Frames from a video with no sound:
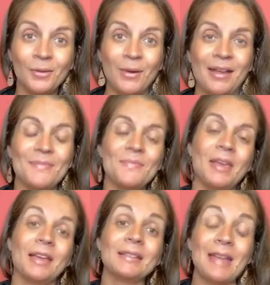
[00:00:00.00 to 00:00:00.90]
right?
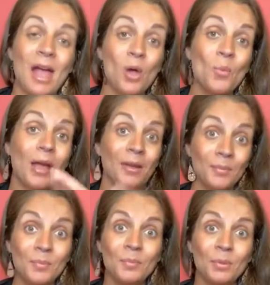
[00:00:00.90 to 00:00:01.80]
Because now
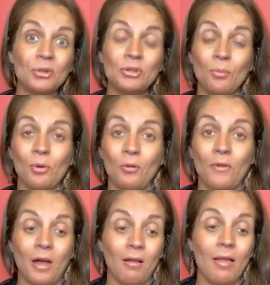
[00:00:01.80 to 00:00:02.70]
my personal
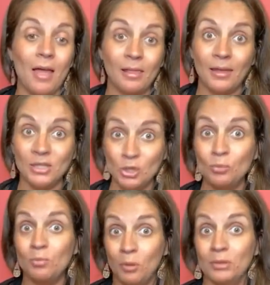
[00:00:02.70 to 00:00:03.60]
profile, I like
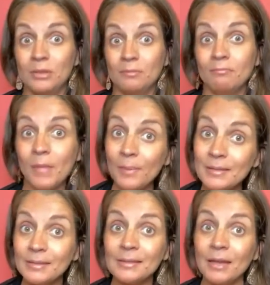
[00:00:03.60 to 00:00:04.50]
to post my
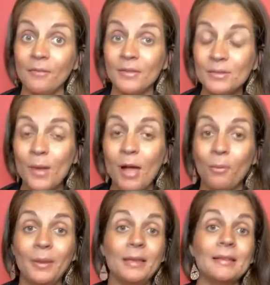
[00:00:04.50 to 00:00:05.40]
business stuff as
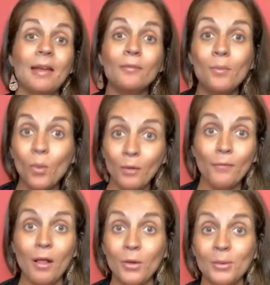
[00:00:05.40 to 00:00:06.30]
well because I have more
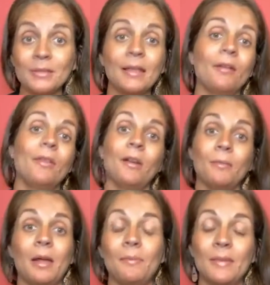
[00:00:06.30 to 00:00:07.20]
followers there than
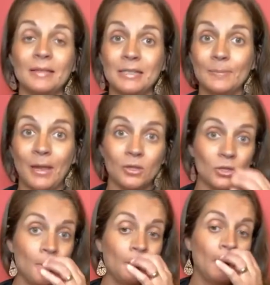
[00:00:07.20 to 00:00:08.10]
on my business
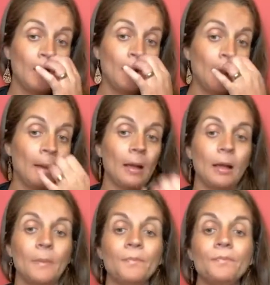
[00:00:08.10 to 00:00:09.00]
page.
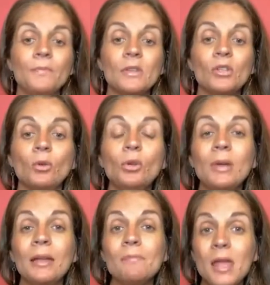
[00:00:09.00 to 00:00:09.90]
So you
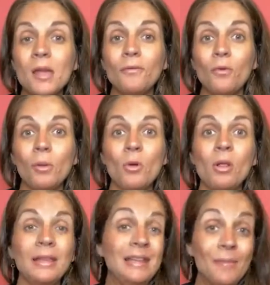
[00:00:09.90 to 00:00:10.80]
can make a
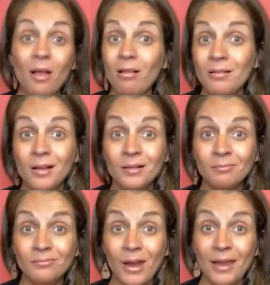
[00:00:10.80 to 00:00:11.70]
formal email,
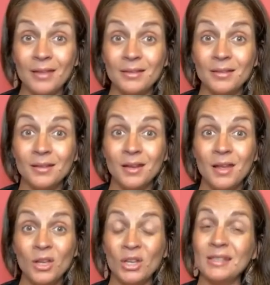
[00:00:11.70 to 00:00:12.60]
right?
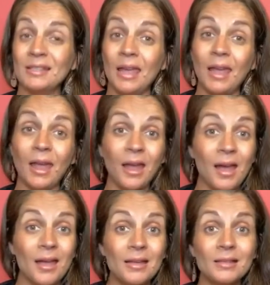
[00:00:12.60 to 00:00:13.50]
You can say, hey
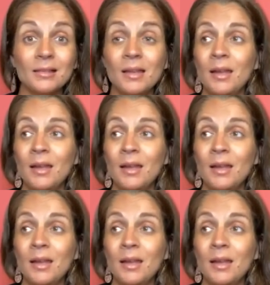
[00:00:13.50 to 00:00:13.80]
guys,